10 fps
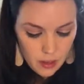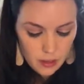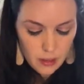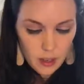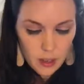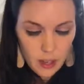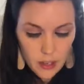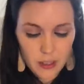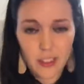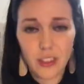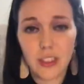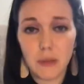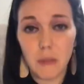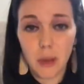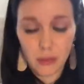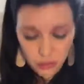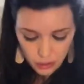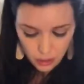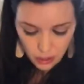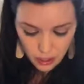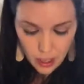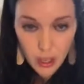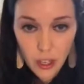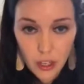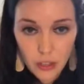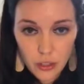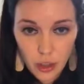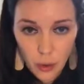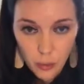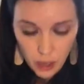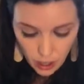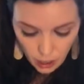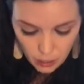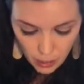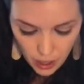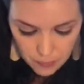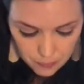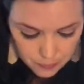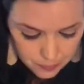It's that nice. It just smells so good. So we got our bread.